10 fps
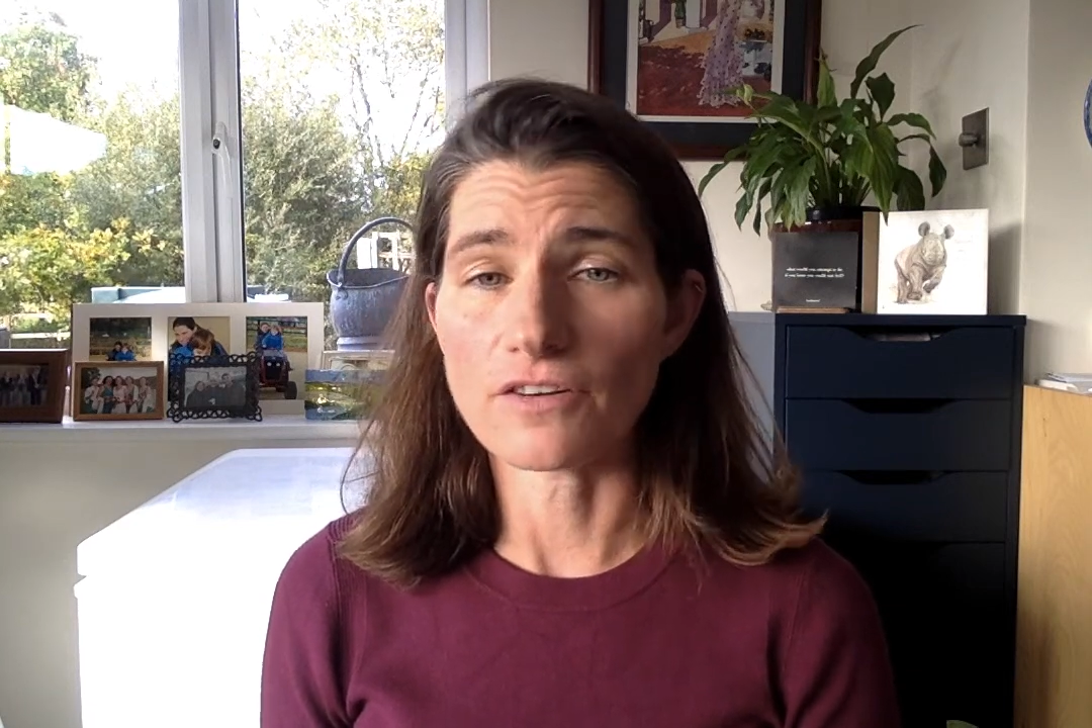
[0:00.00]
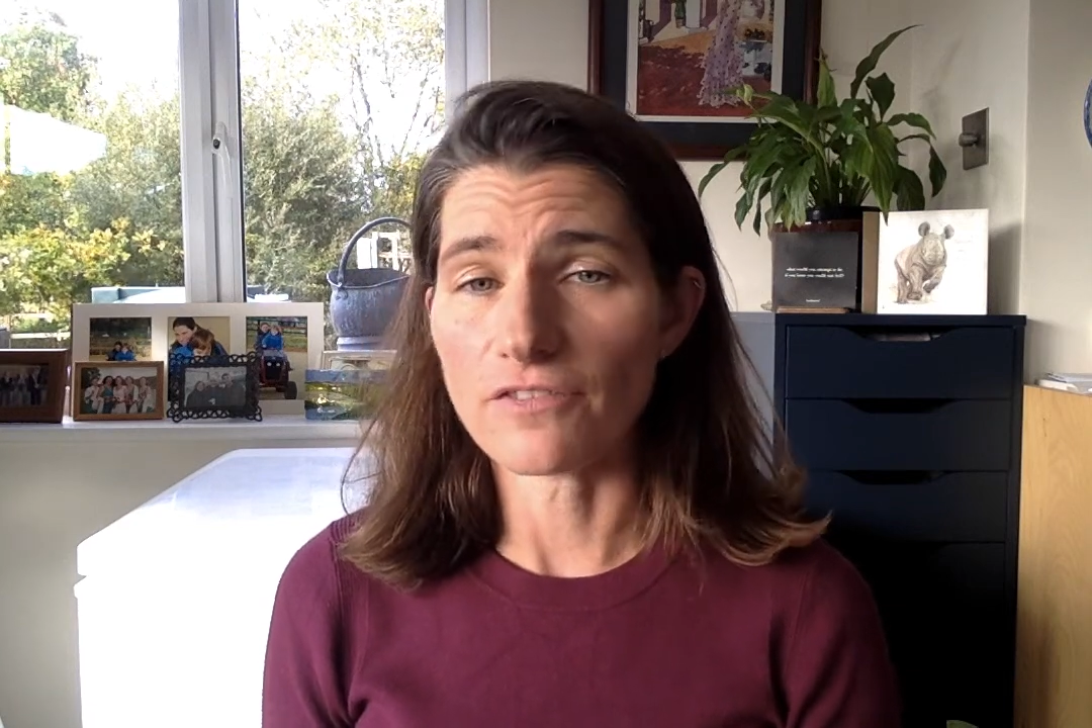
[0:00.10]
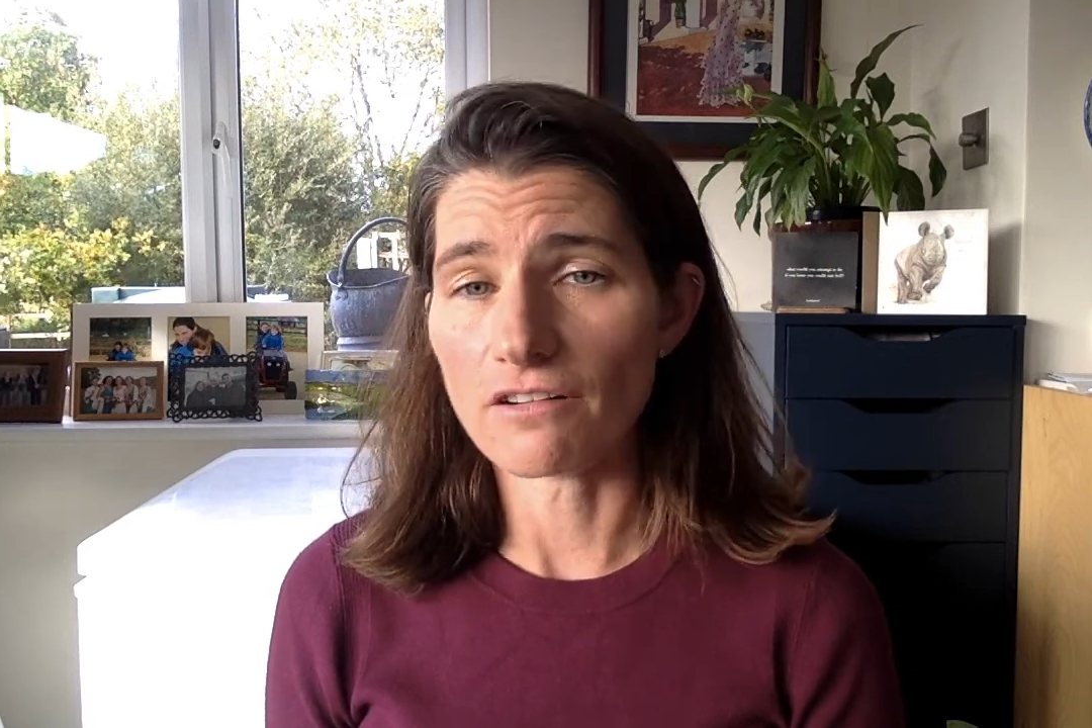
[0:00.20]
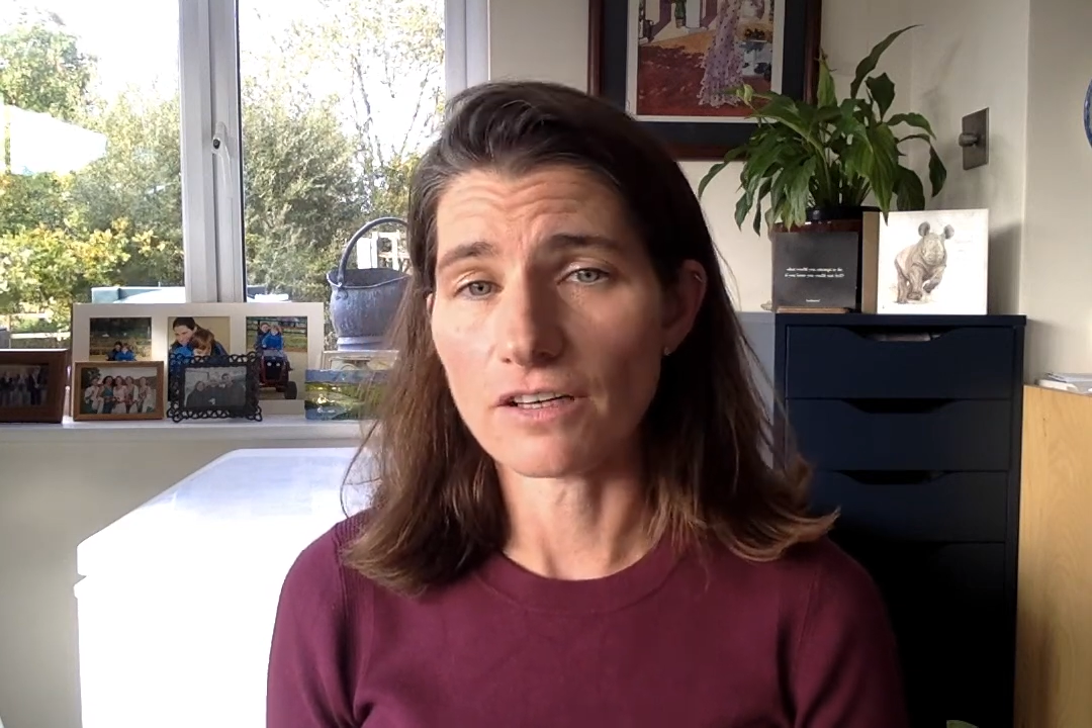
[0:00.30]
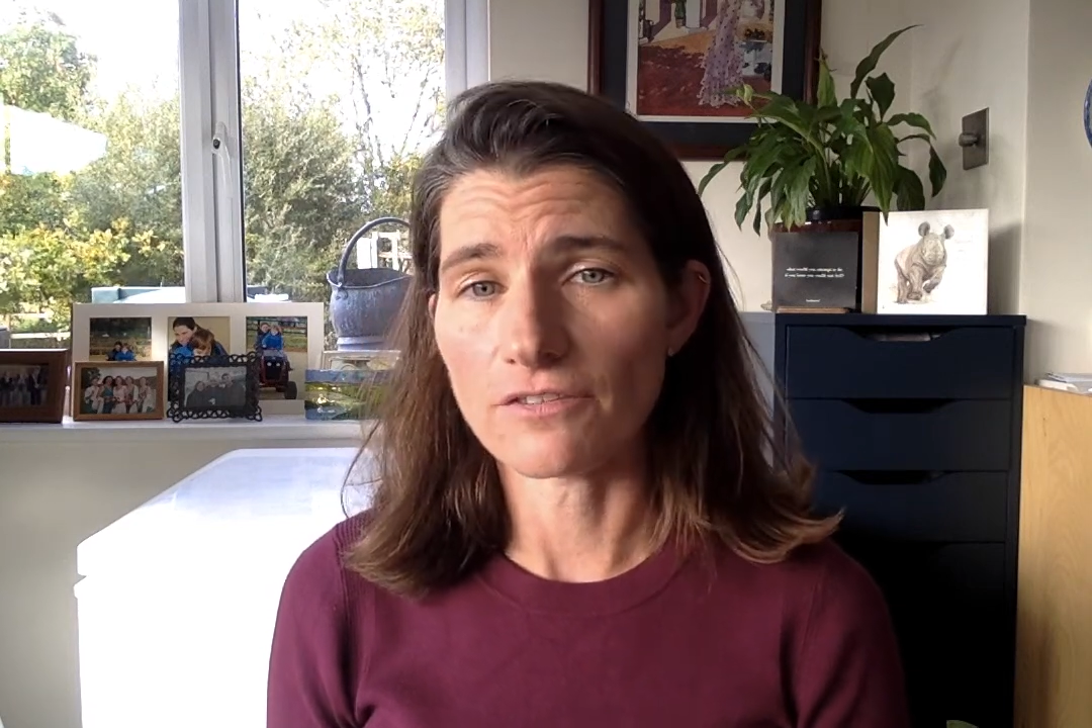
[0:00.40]

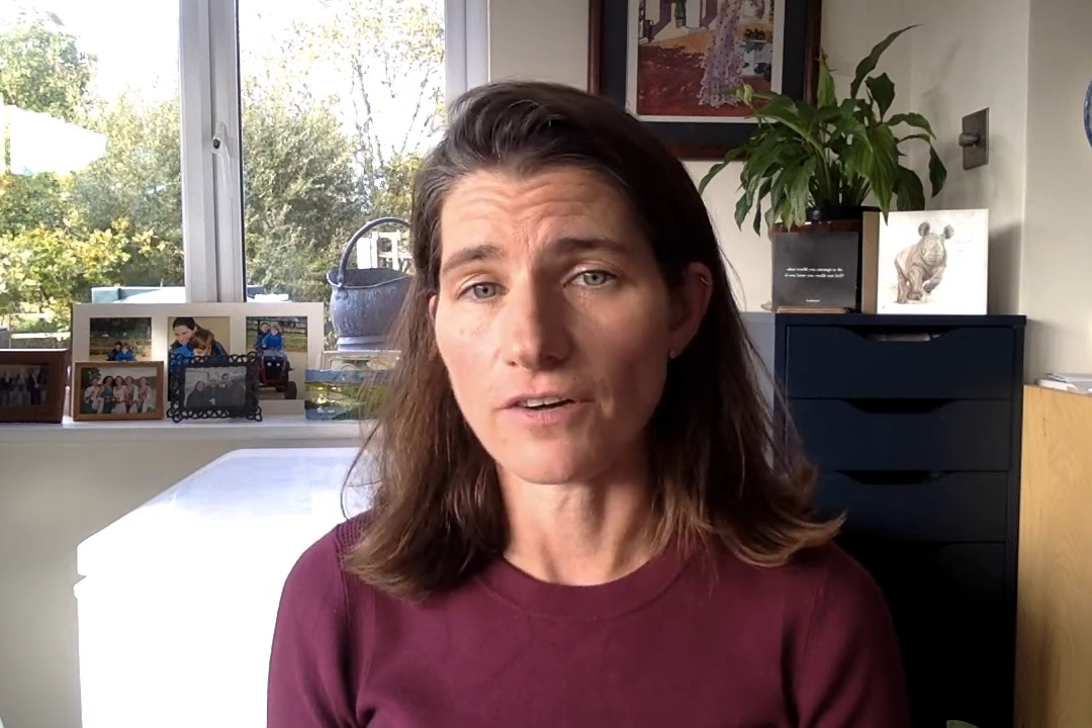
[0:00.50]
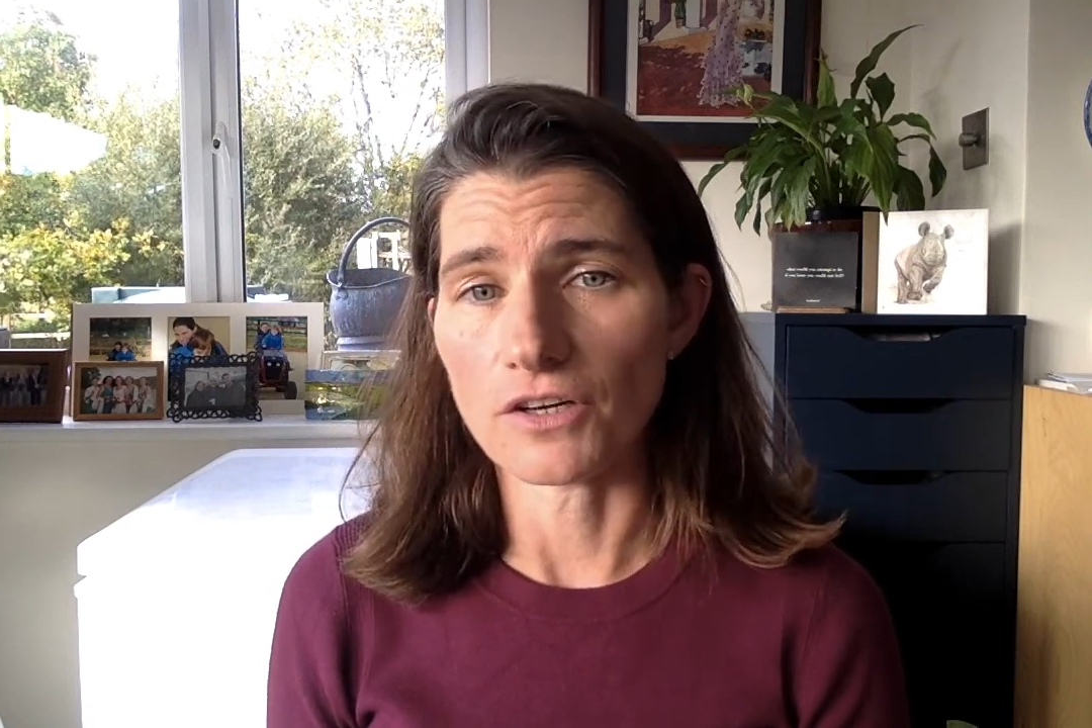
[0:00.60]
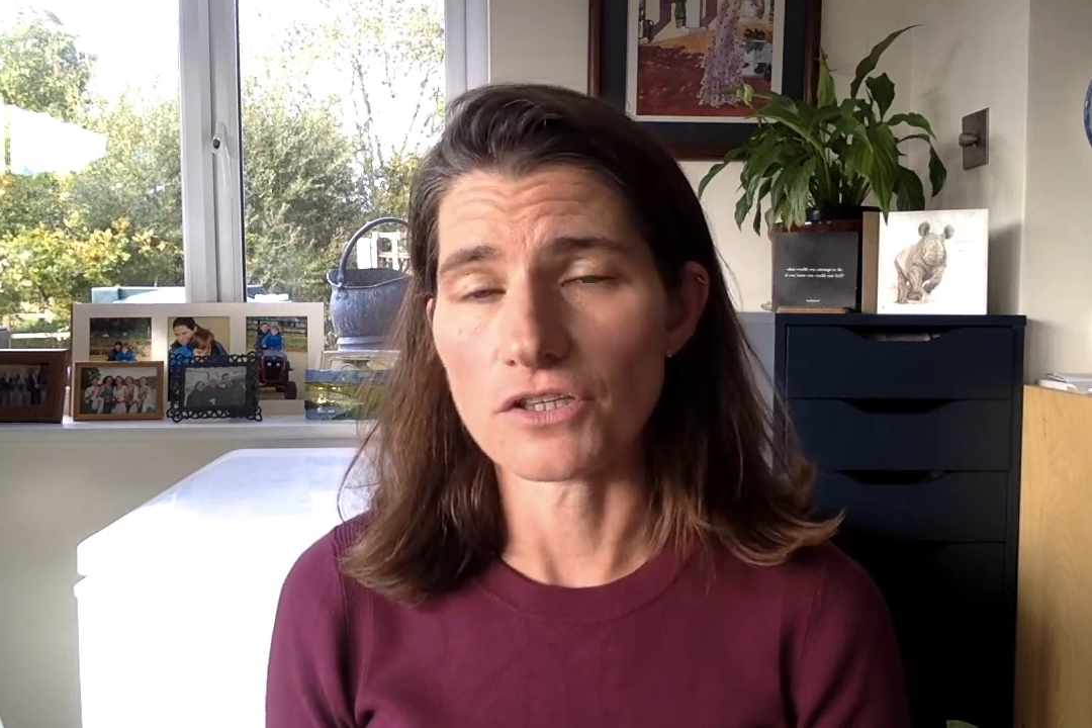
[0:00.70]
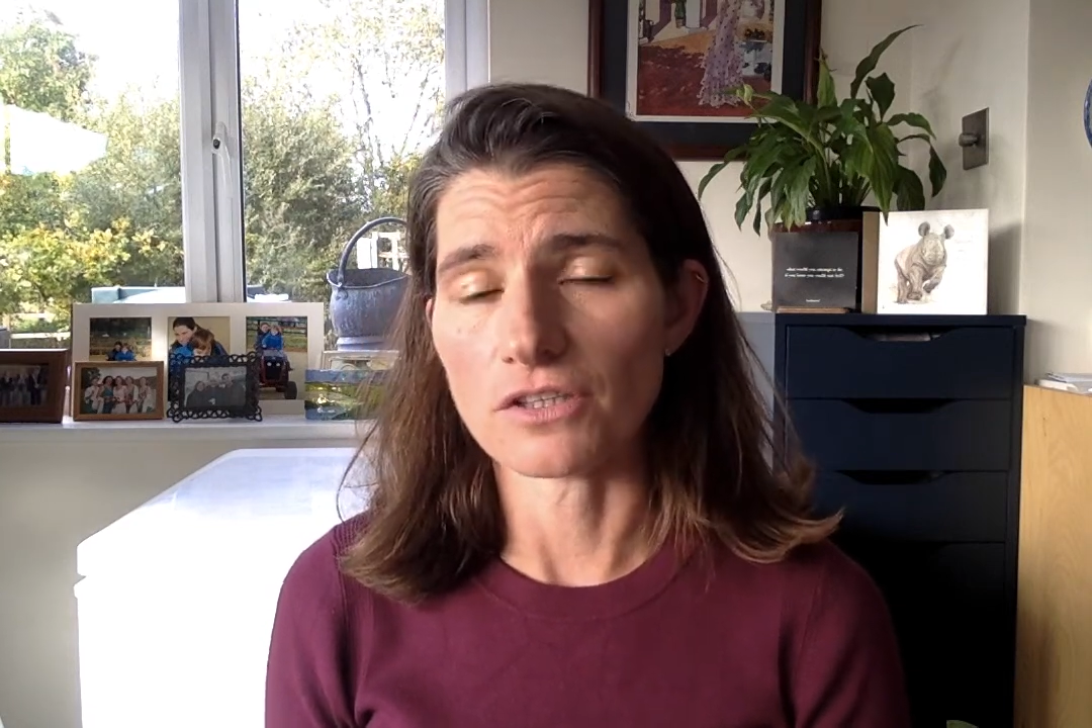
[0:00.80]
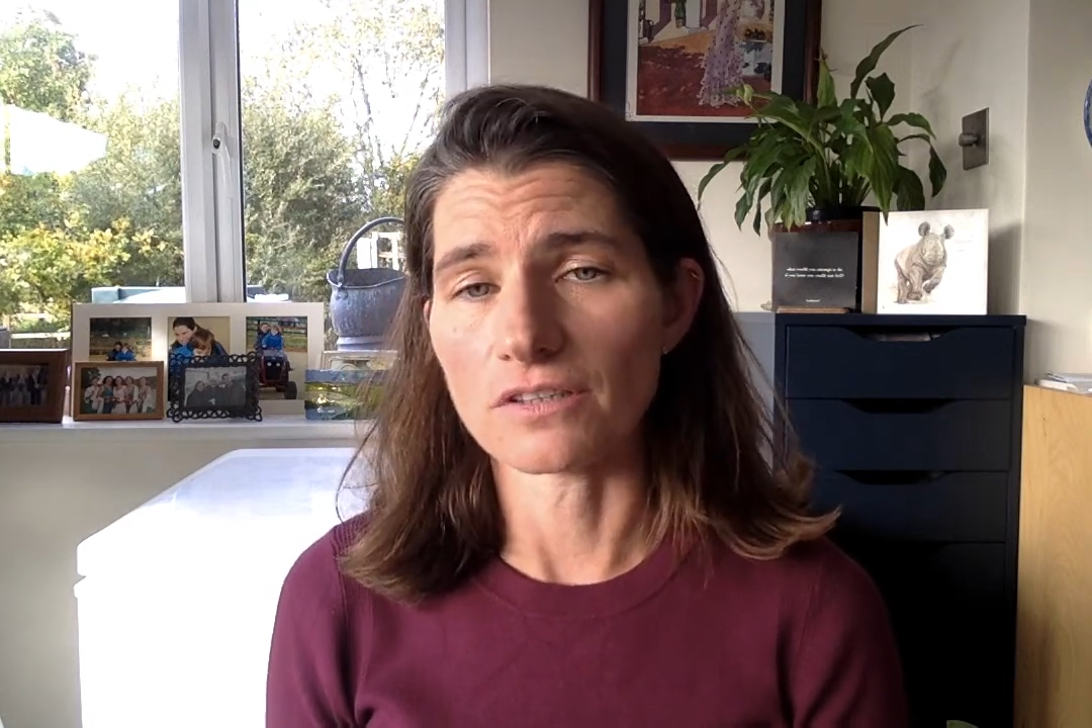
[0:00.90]
ovarian
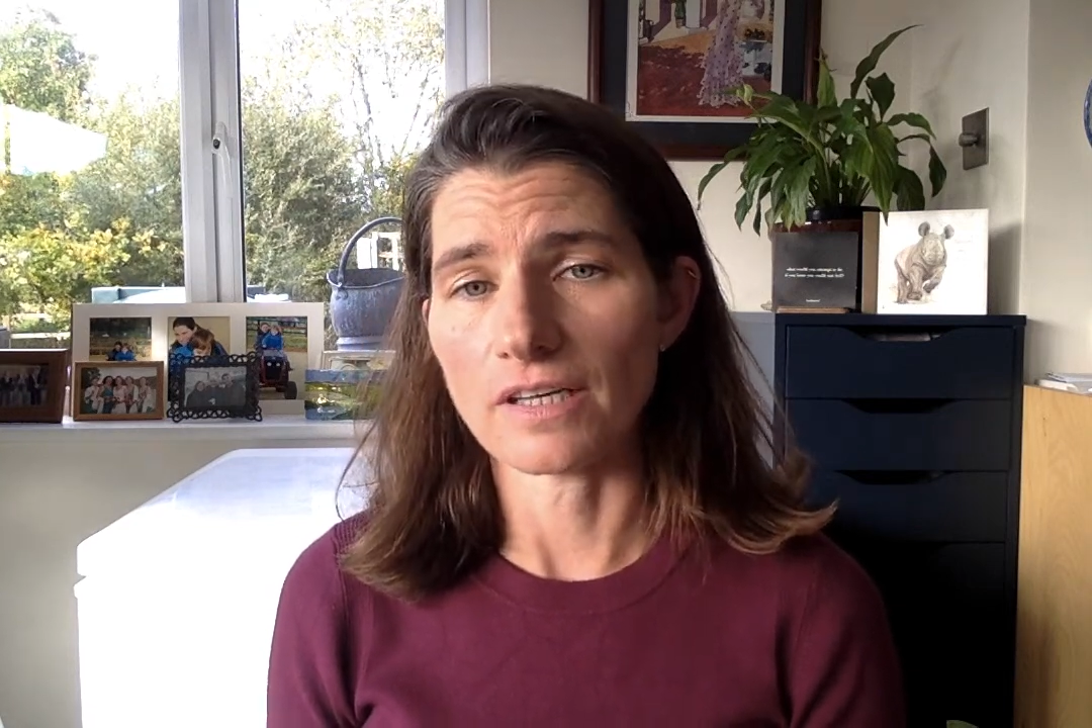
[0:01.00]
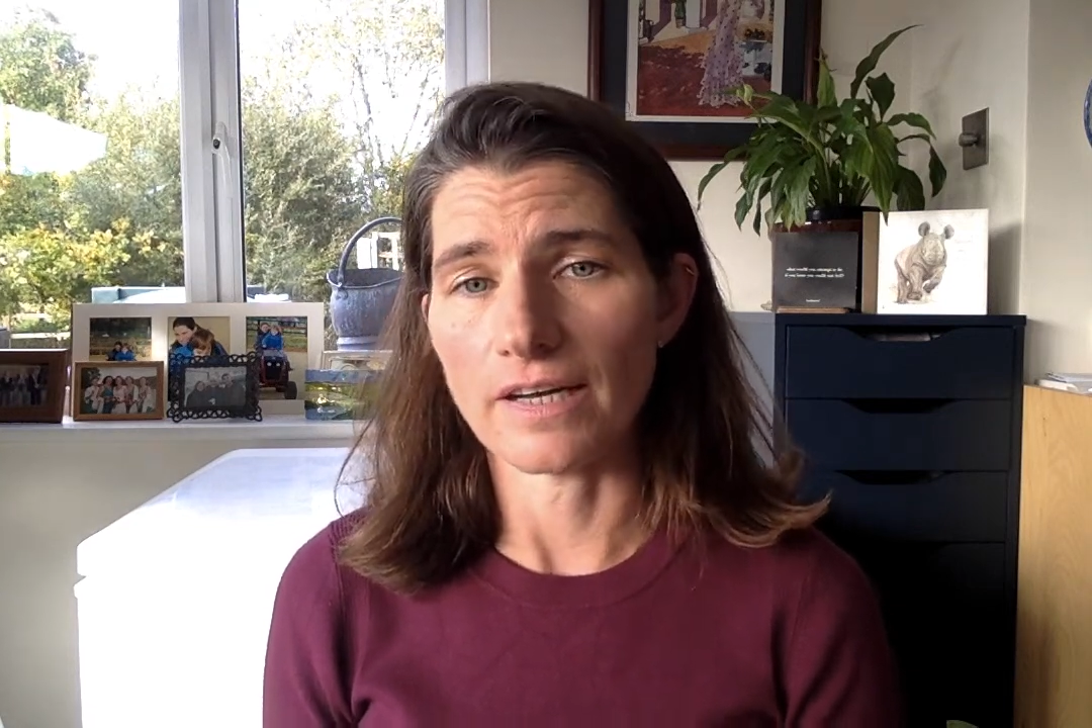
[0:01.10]
function